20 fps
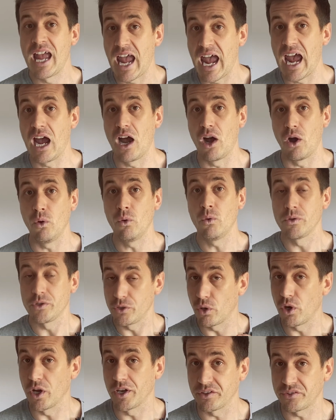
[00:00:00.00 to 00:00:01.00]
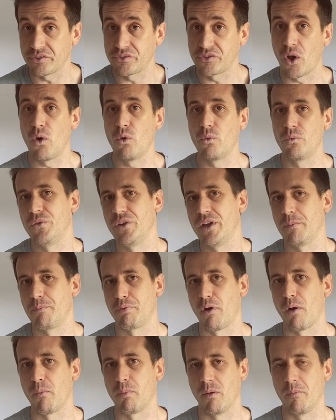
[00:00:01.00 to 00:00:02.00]
how you're going to solve their
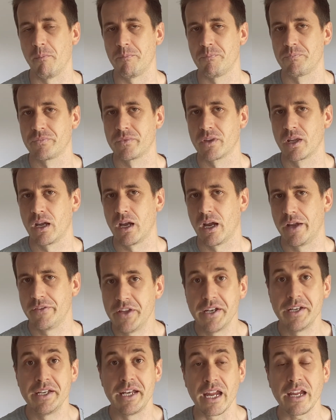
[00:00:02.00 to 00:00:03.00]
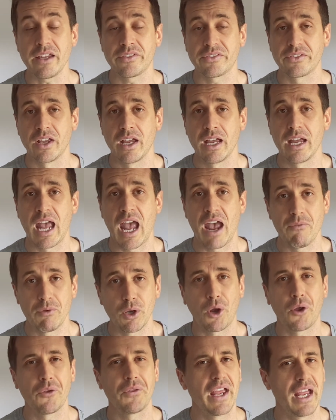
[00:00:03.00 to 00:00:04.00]
problem. And then next, have a
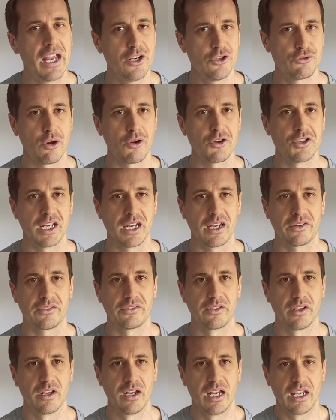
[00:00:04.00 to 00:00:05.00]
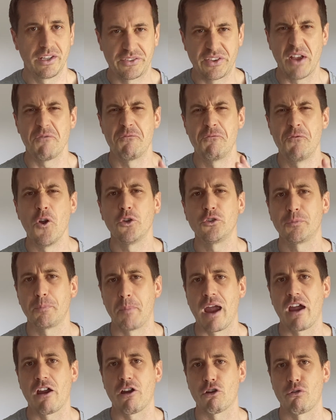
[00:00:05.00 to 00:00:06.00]
look at the intro text. It's that first
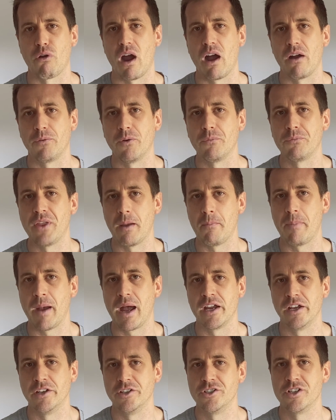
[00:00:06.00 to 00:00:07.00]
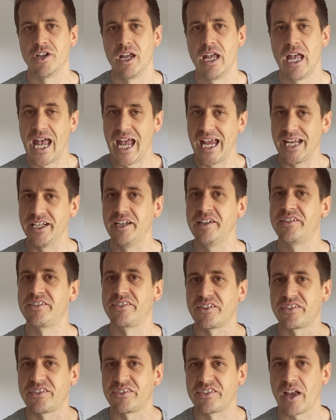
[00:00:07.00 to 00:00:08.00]
paragraph of that page. It needs
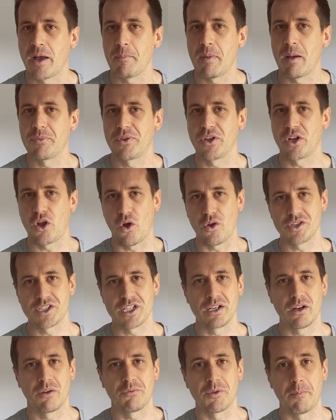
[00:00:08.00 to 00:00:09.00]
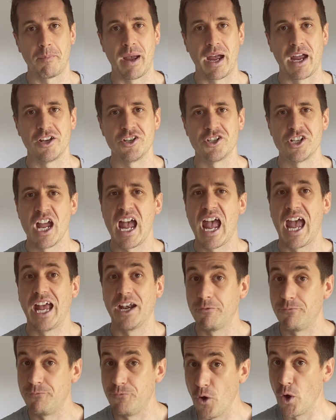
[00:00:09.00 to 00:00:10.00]
to sum up the content of the page and
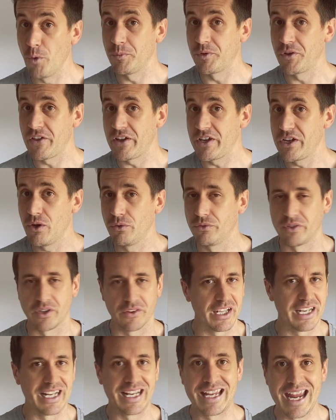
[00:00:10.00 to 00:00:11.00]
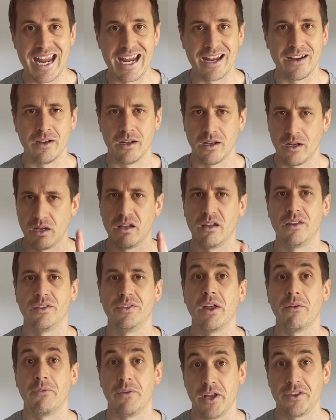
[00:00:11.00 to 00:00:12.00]
affirm to the user that again,
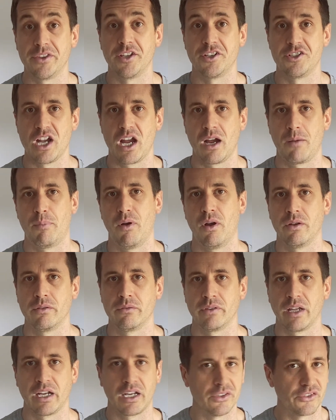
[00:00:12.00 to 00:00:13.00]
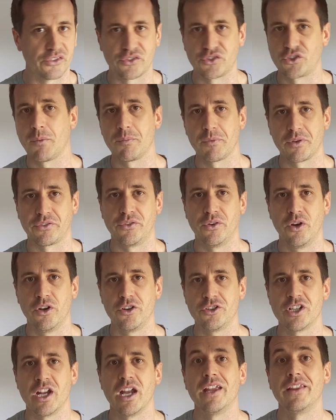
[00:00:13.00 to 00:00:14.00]
they've hit the jackpot. They can stop the
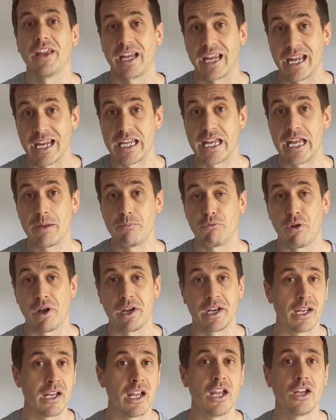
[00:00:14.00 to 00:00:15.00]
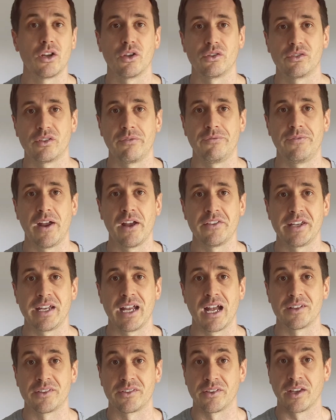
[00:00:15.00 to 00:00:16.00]
search, they can keep reading because they've found the
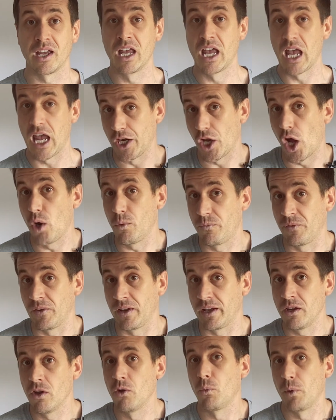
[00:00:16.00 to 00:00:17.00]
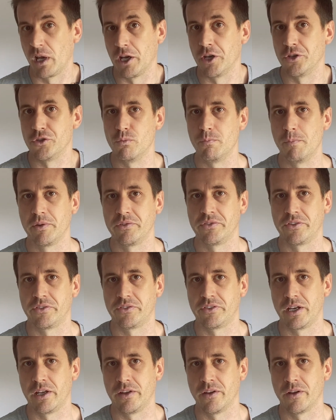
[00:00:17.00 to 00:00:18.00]
answer, and hopefully we're going to do business
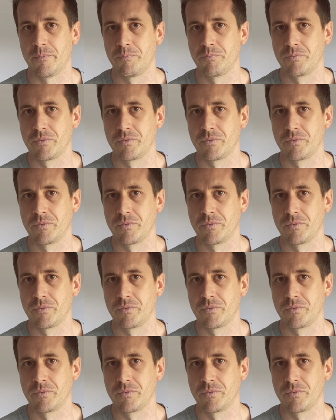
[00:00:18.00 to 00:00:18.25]
together.